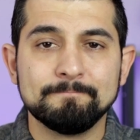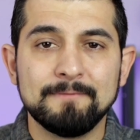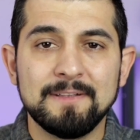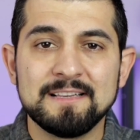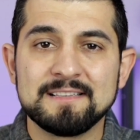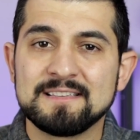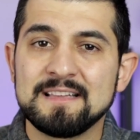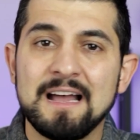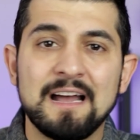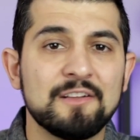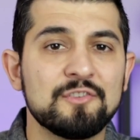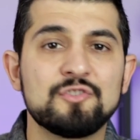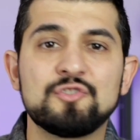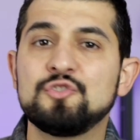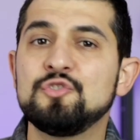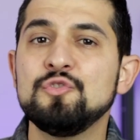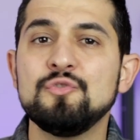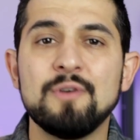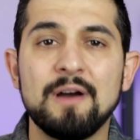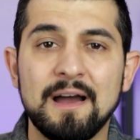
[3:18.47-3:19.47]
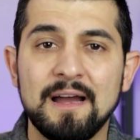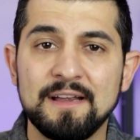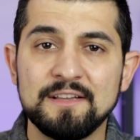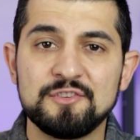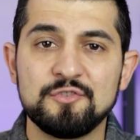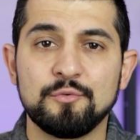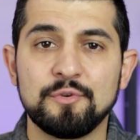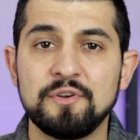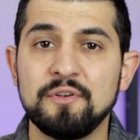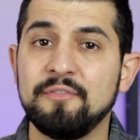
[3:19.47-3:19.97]
is not too high
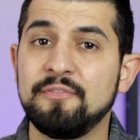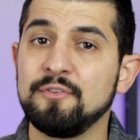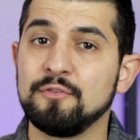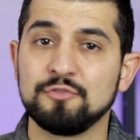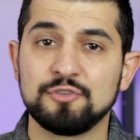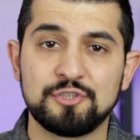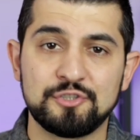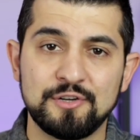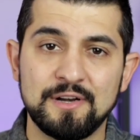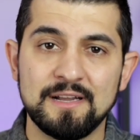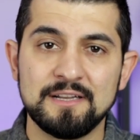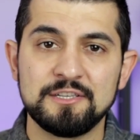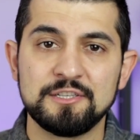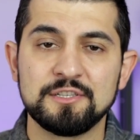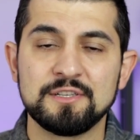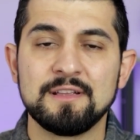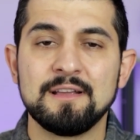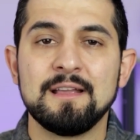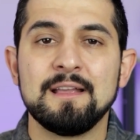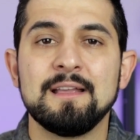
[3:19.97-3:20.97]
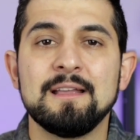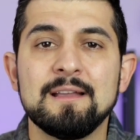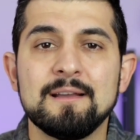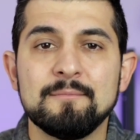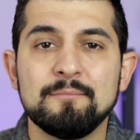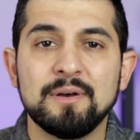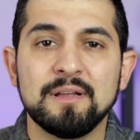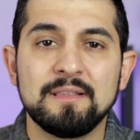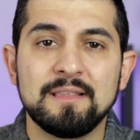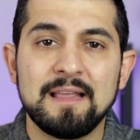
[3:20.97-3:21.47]
to where you feel stretched,
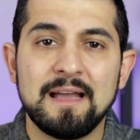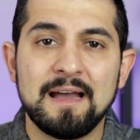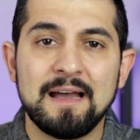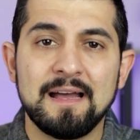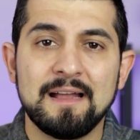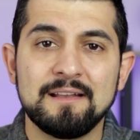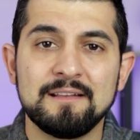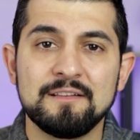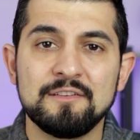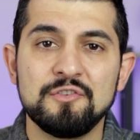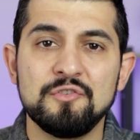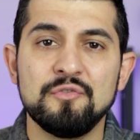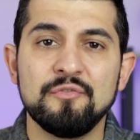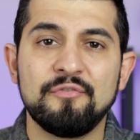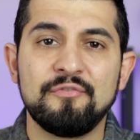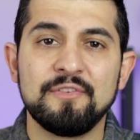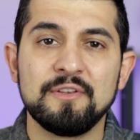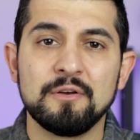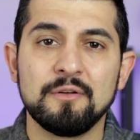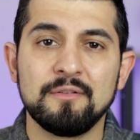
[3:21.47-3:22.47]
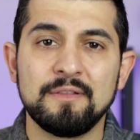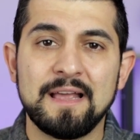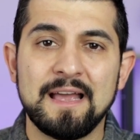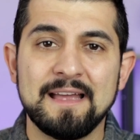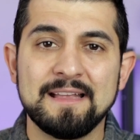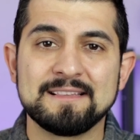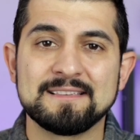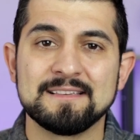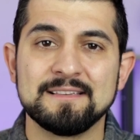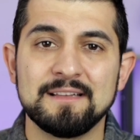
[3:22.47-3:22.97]
but that you feel
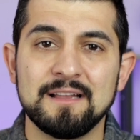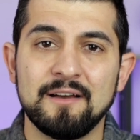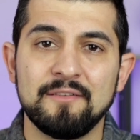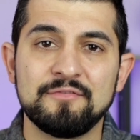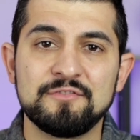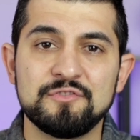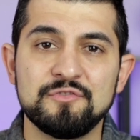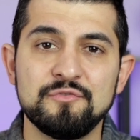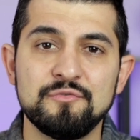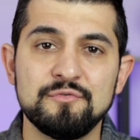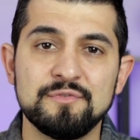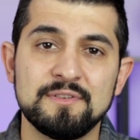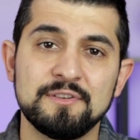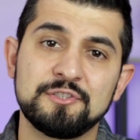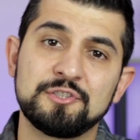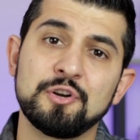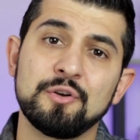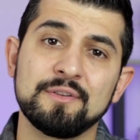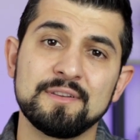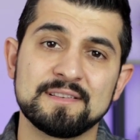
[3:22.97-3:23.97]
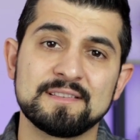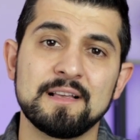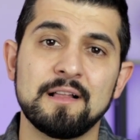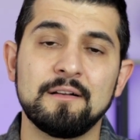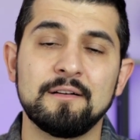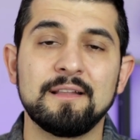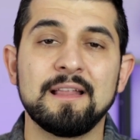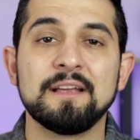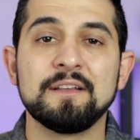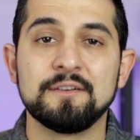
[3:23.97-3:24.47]
that it's enough to show the
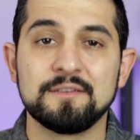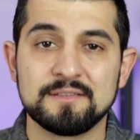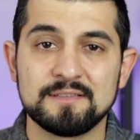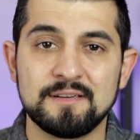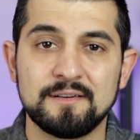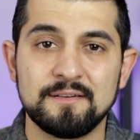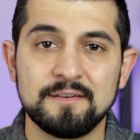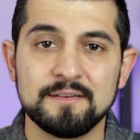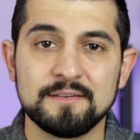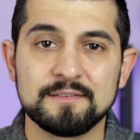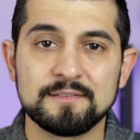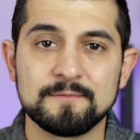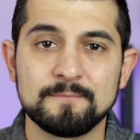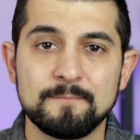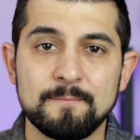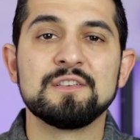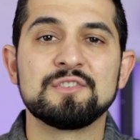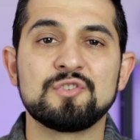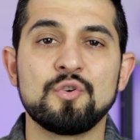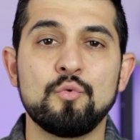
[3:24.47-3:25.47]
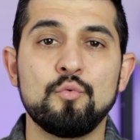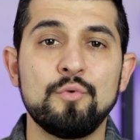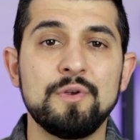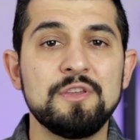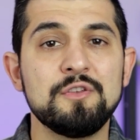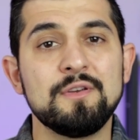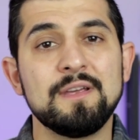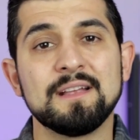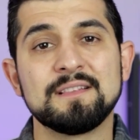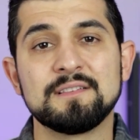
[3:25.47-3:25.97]
seller that you're serious. So when
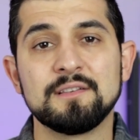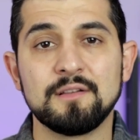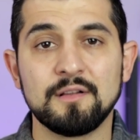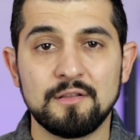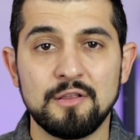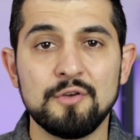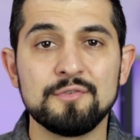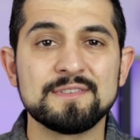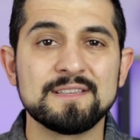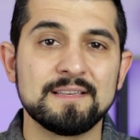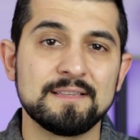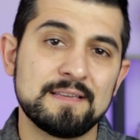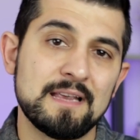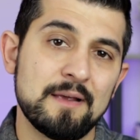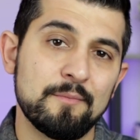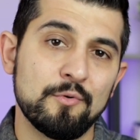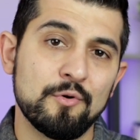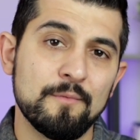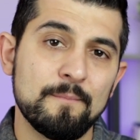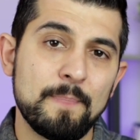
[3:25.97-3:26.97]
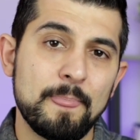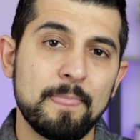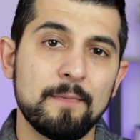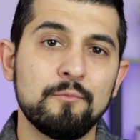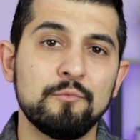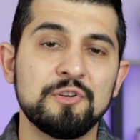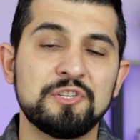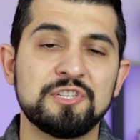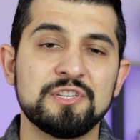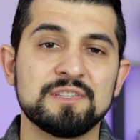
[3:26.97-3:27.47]
you get to the closing table,
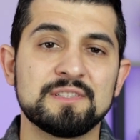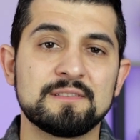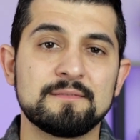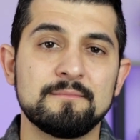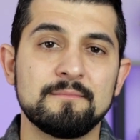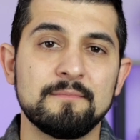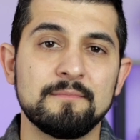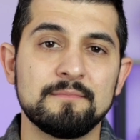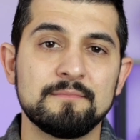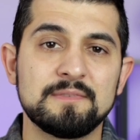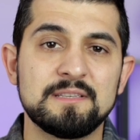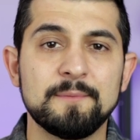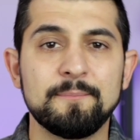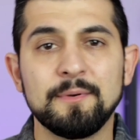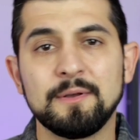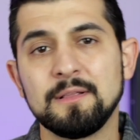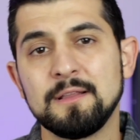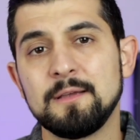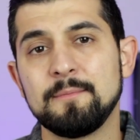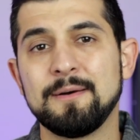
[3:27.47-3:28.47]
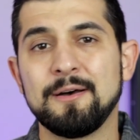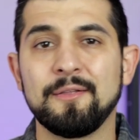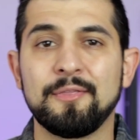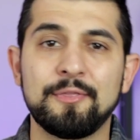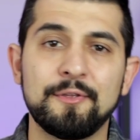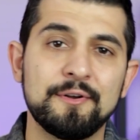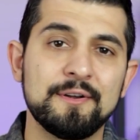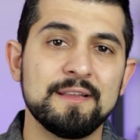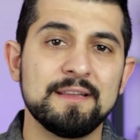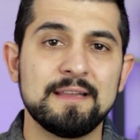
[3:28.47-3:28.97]
which is typically about
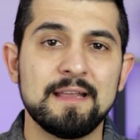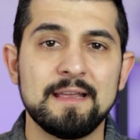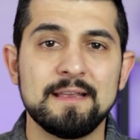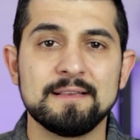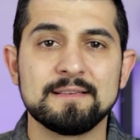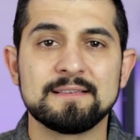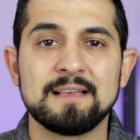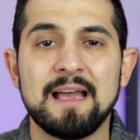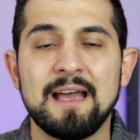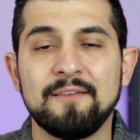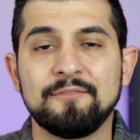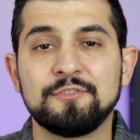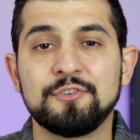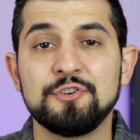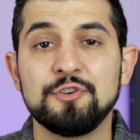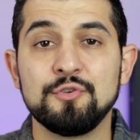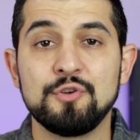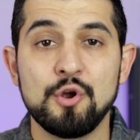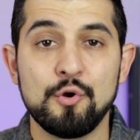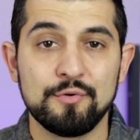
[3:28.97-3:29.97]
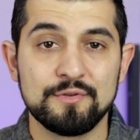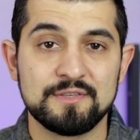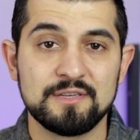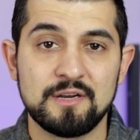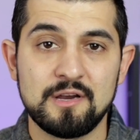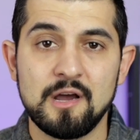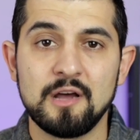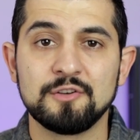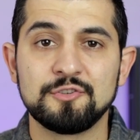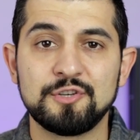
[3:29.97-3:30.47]
30 days after you go into
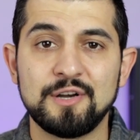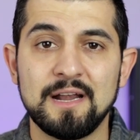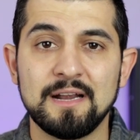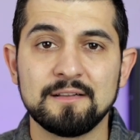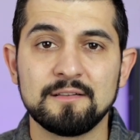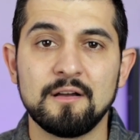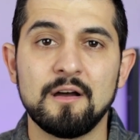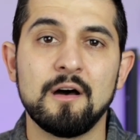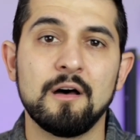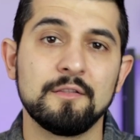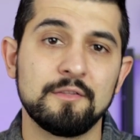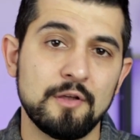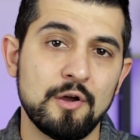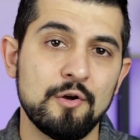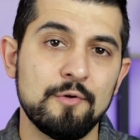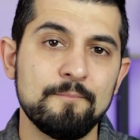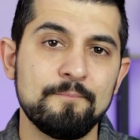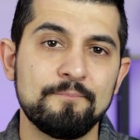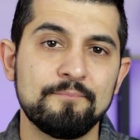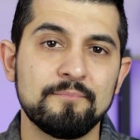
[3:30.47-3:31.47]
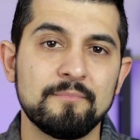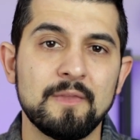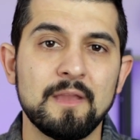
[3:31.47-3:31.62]
contract on the home,